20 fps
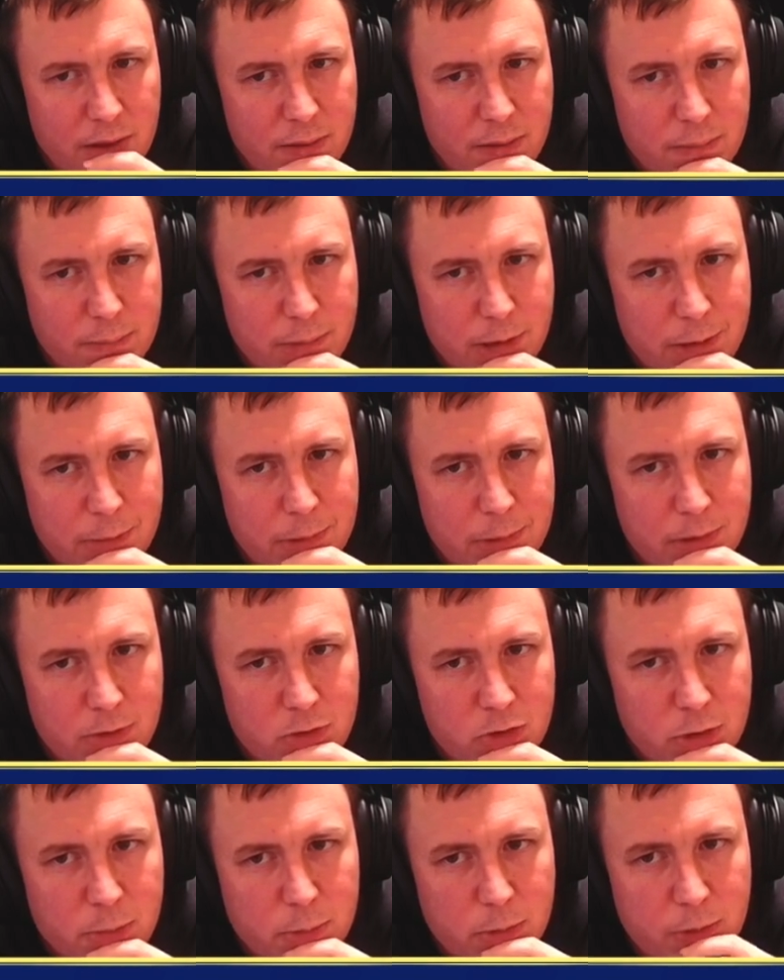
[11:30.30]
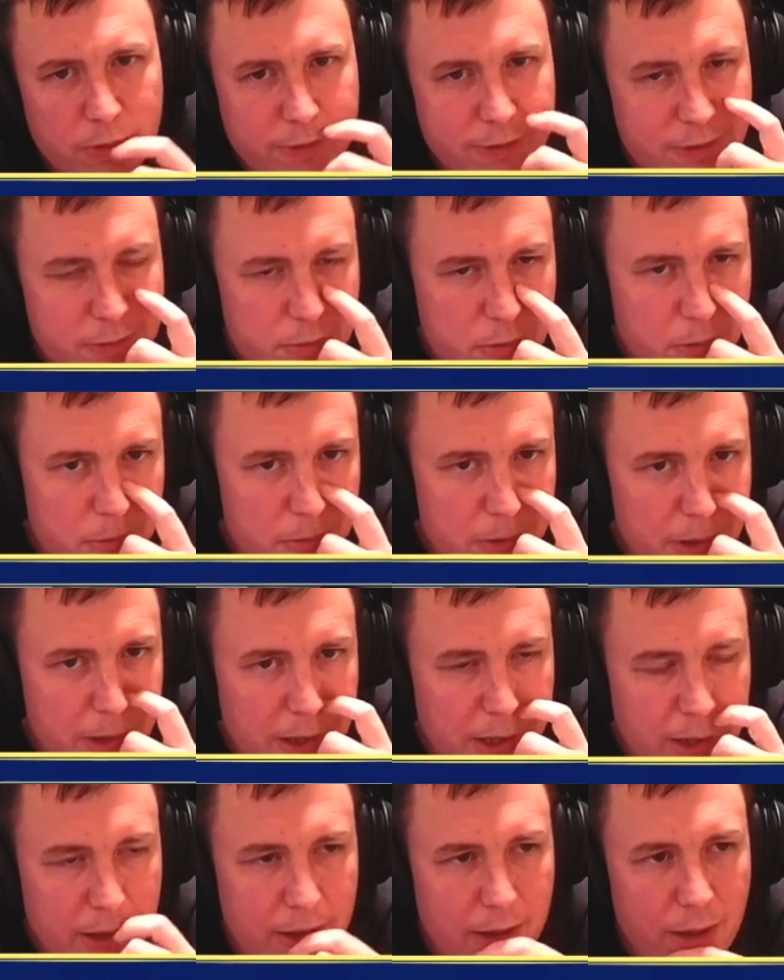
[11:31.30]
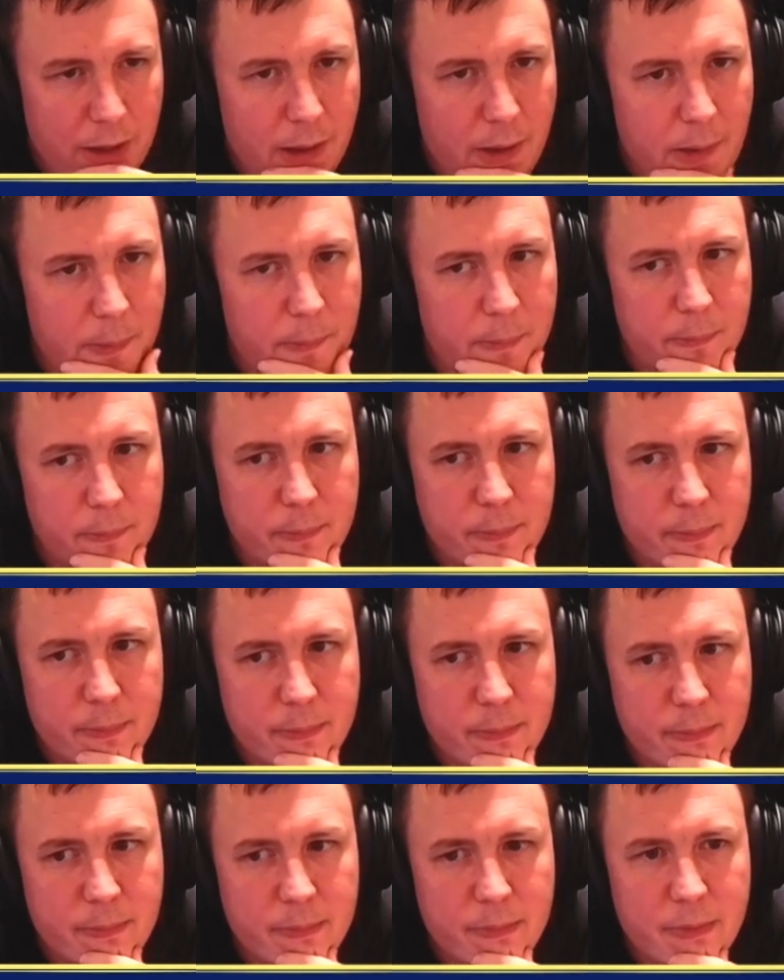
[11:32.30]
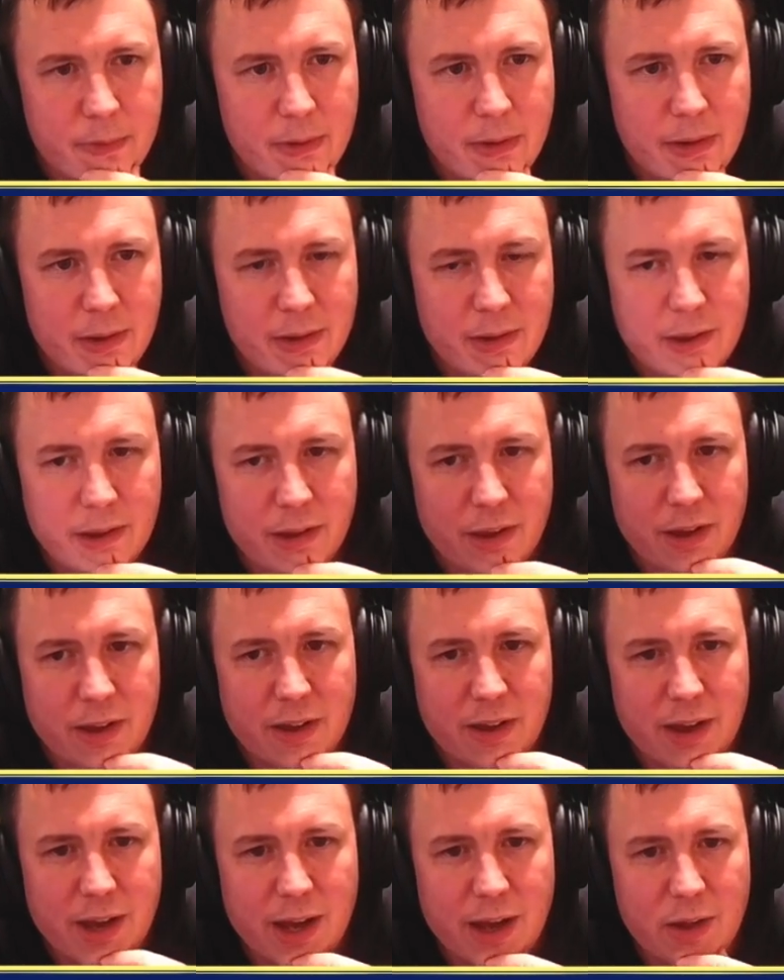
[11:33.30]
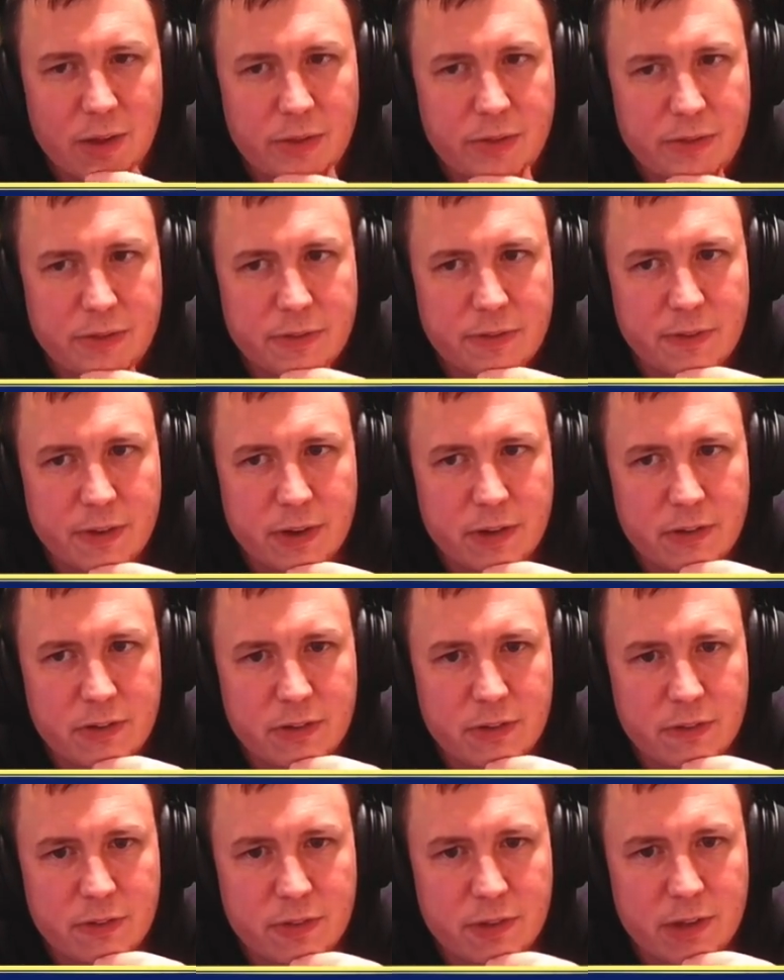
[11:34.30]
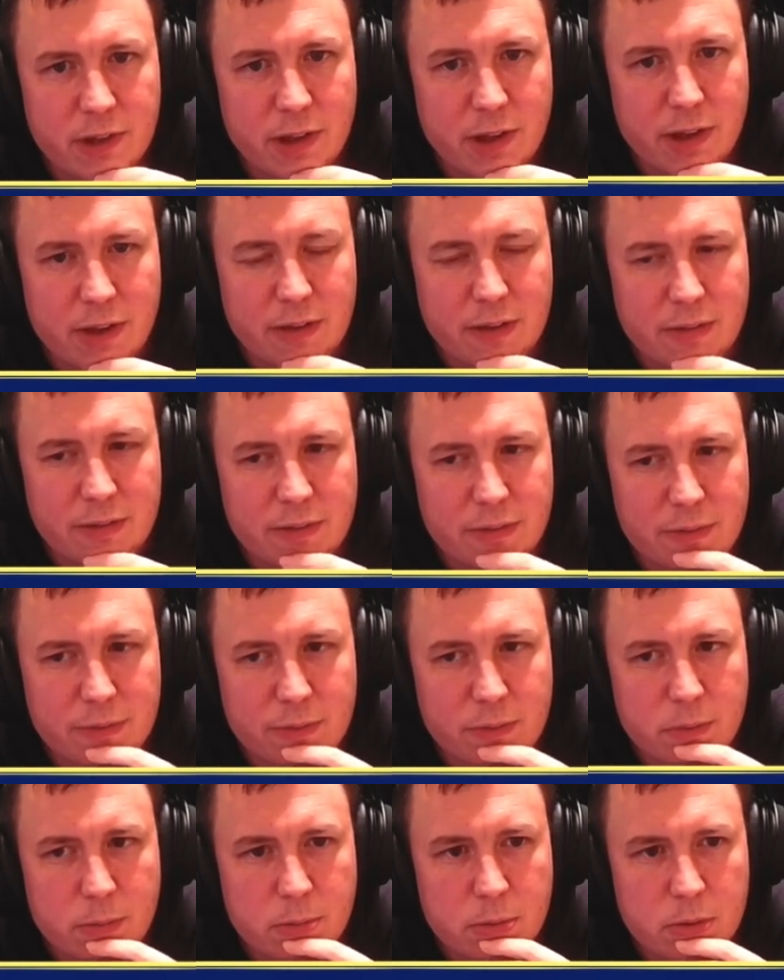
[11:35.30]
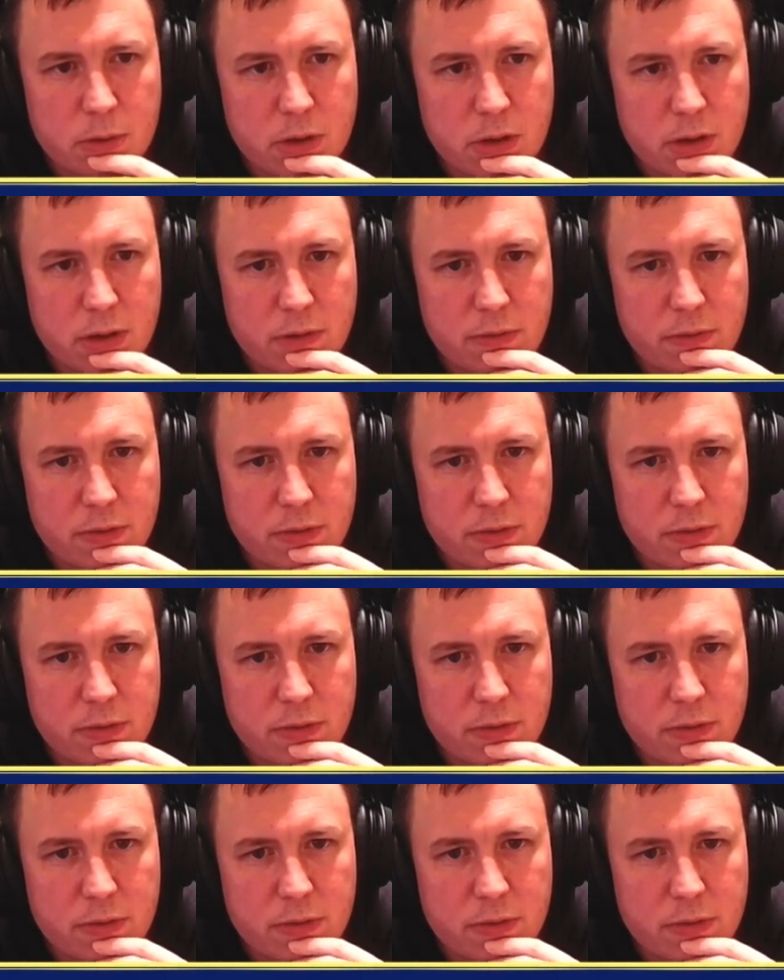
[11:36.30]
may be in trouble. This is probably, yeah, Alf's version of the deck because of Reprieve.